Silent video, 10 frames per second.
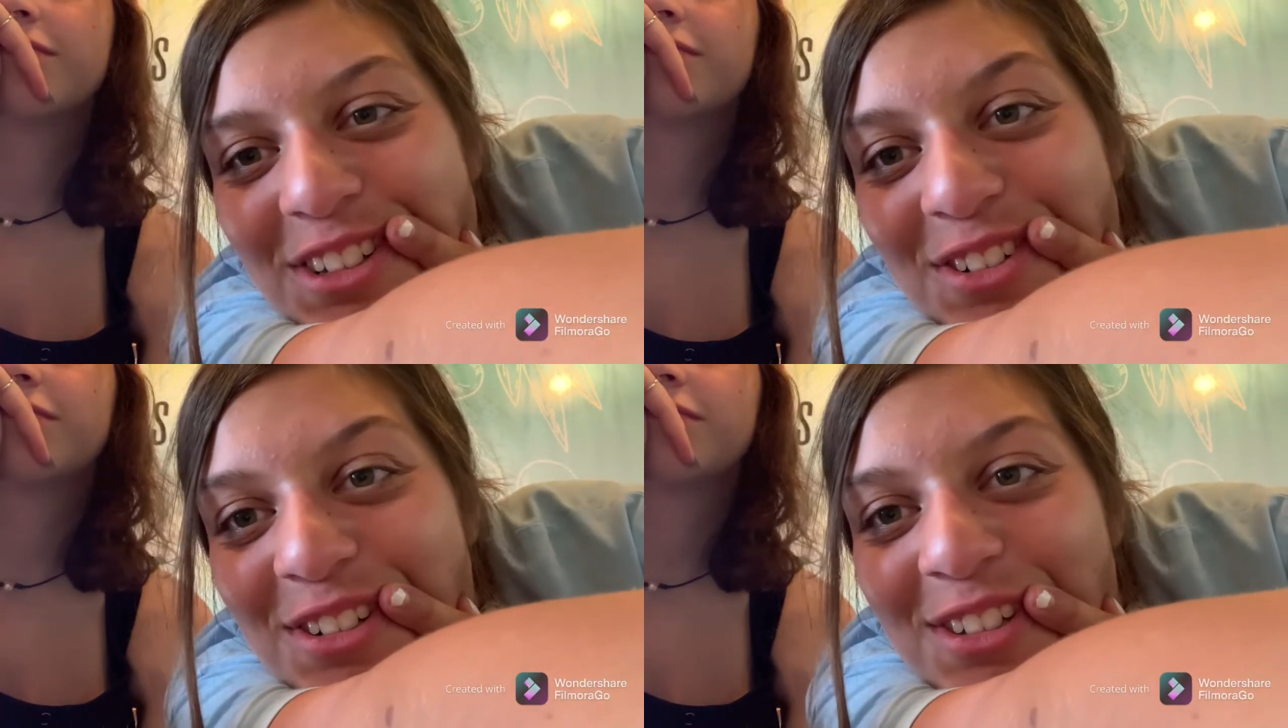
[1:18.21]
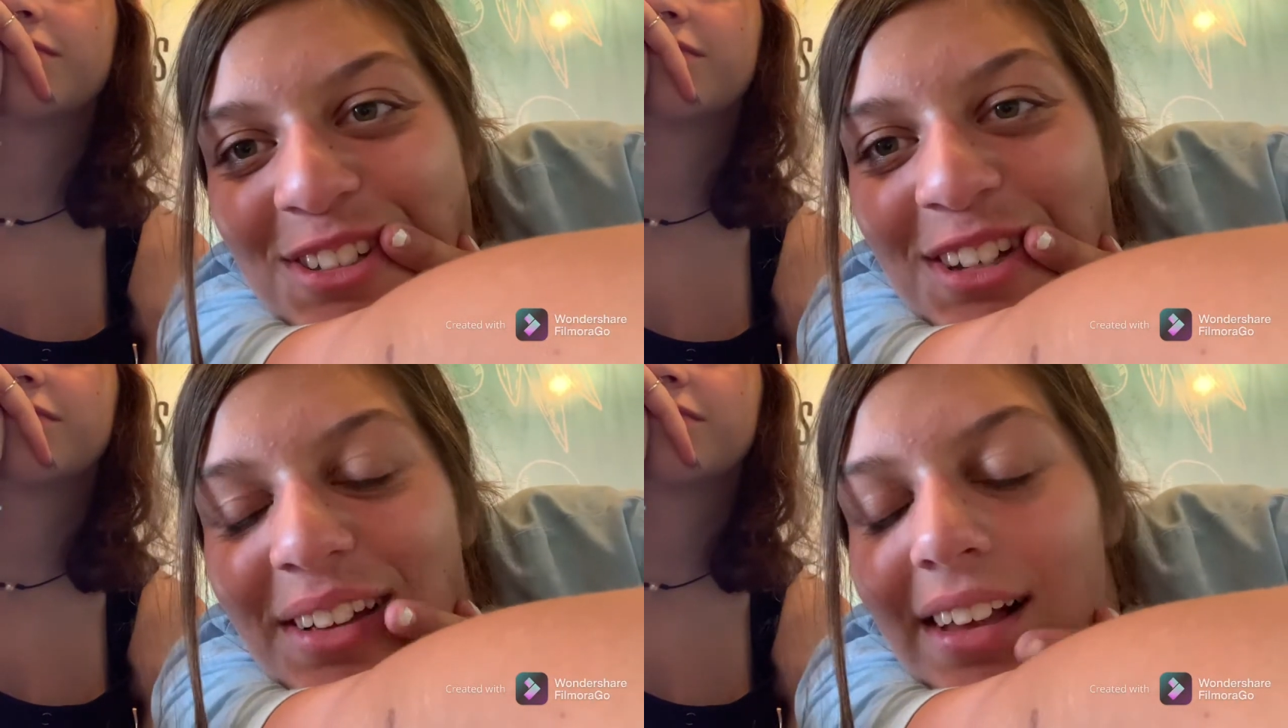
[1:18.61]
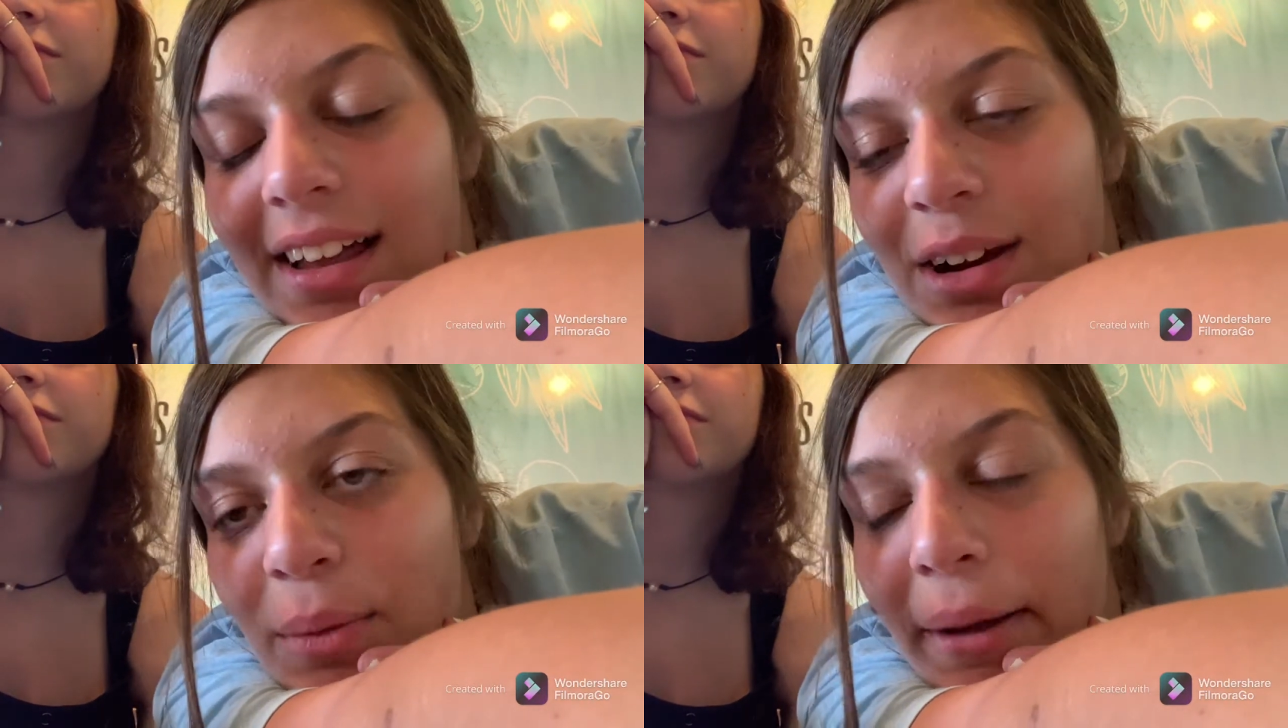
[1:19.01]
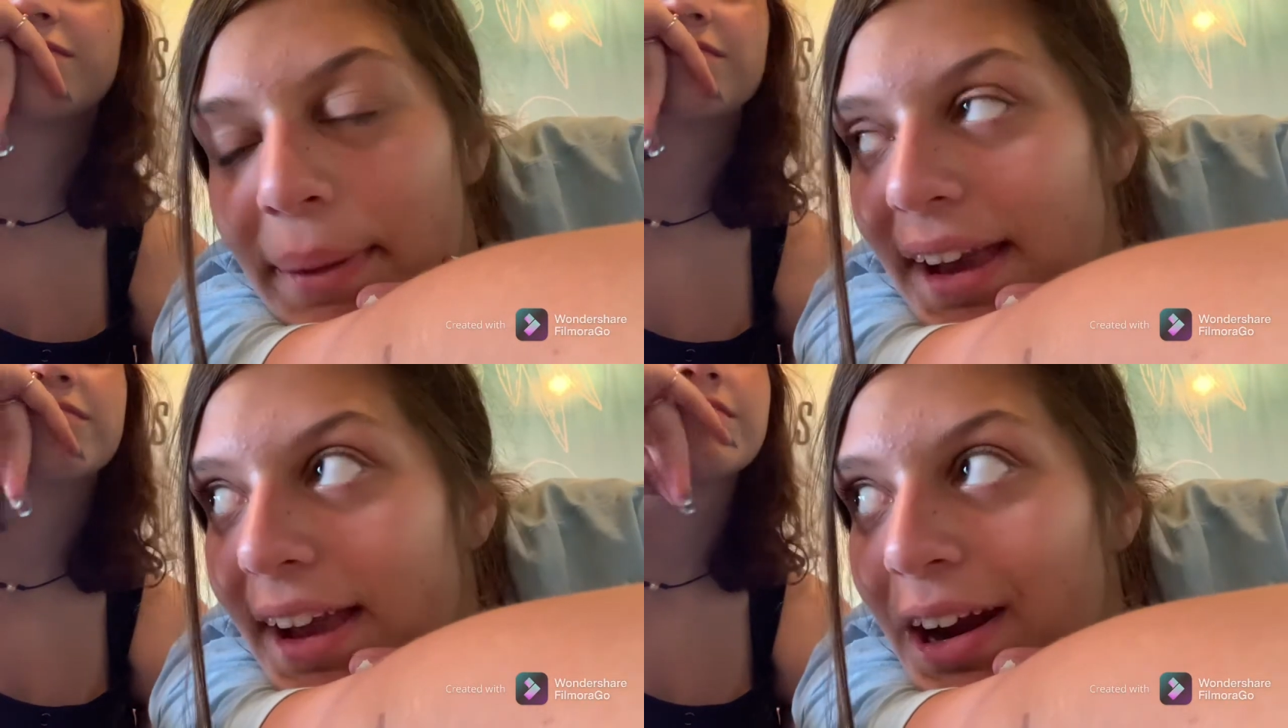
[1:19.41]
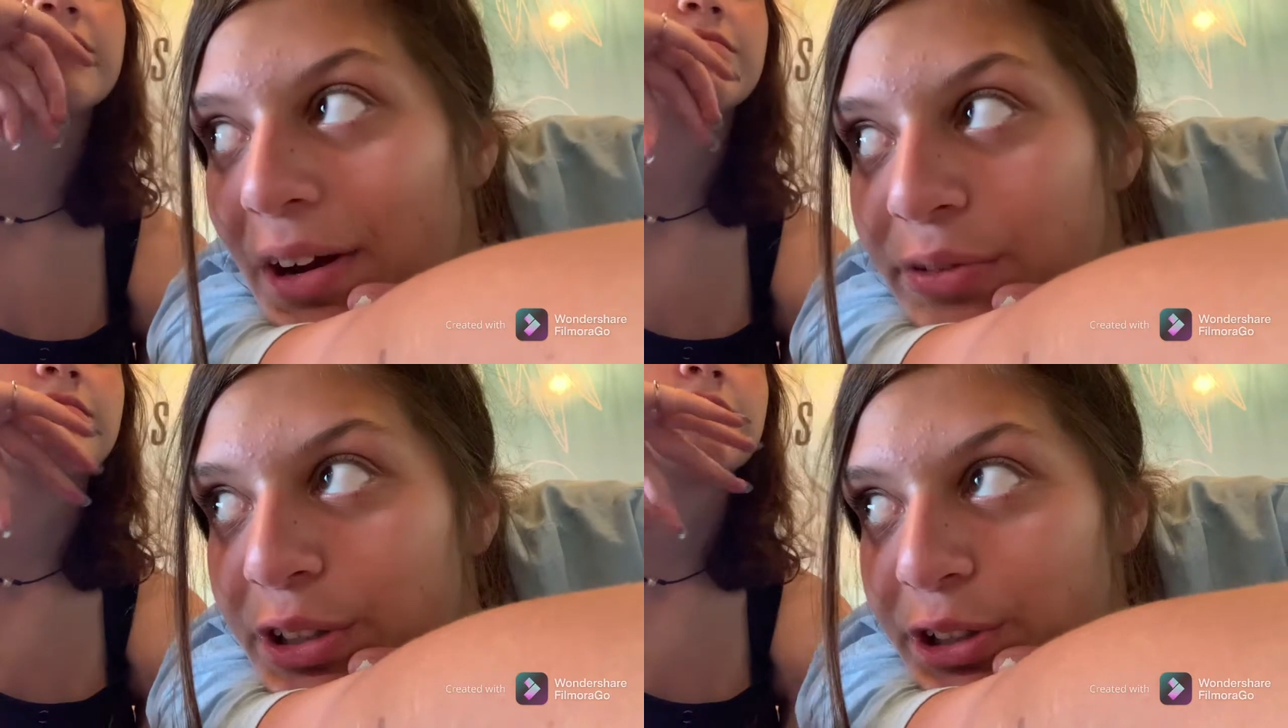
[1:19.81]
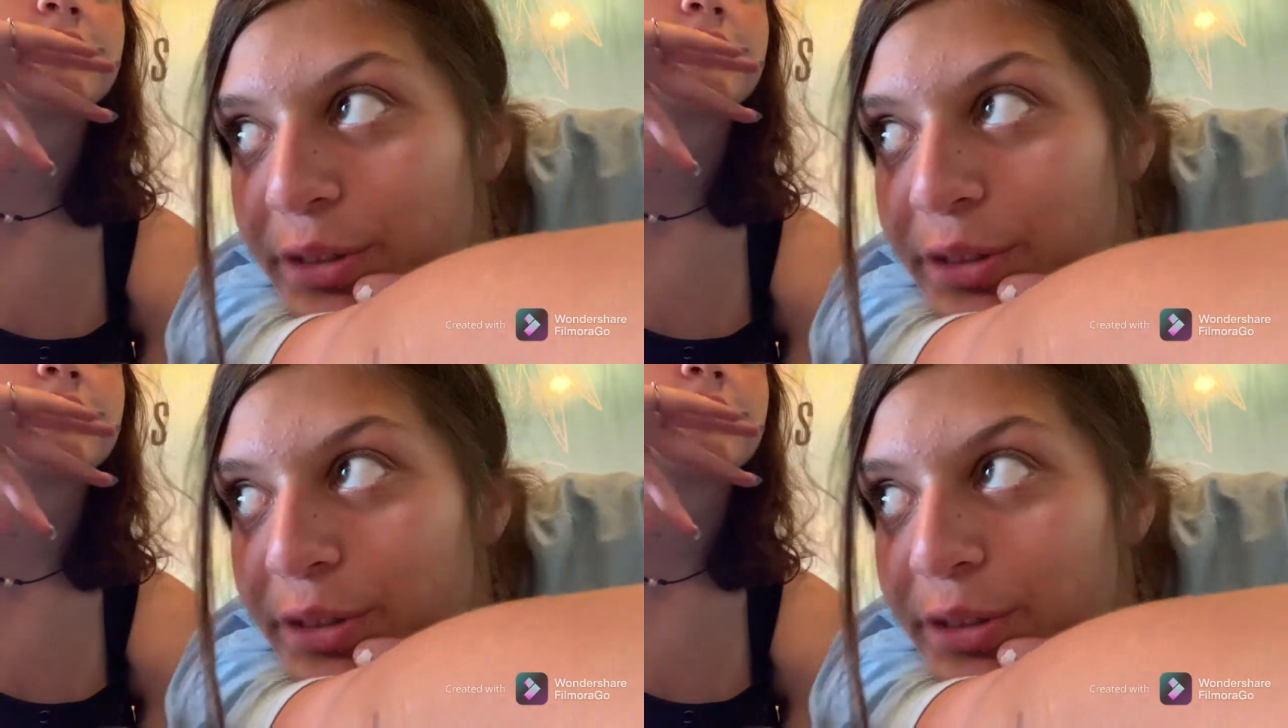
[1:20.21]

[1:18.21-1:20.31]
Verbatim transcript: and she's still on it while making our food.